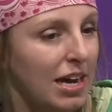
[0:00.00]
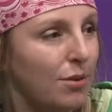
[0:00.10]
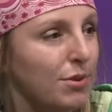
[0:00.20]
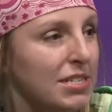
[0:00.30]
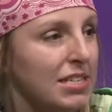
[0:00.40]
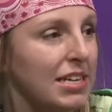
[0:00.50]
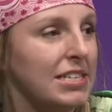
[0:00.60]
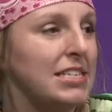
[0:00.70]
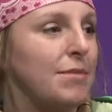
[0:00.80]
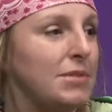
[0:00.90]

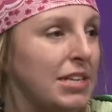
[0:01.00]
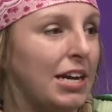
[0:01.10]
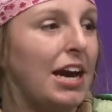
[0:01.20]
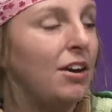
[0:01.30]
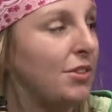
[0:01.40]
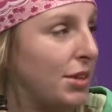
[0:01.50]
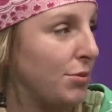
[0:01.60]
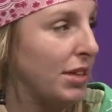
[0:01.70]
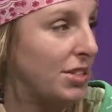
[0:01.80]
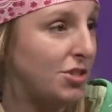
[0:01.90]
accepting a healthy
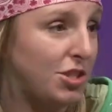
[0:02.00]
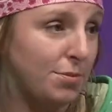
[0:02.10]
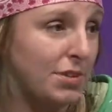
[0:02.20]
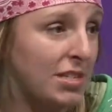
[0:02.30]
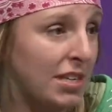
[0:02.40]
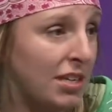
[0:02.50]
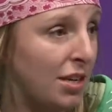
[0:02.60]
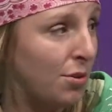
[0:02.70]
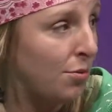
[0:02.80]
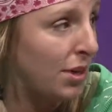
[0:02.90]
relationship because I didn't
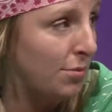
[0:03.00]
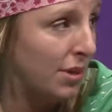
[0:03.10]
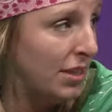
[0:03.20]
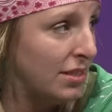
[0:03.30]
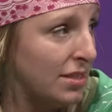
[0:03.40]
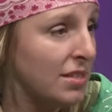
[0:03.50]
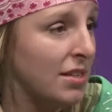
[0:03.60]
know what it was.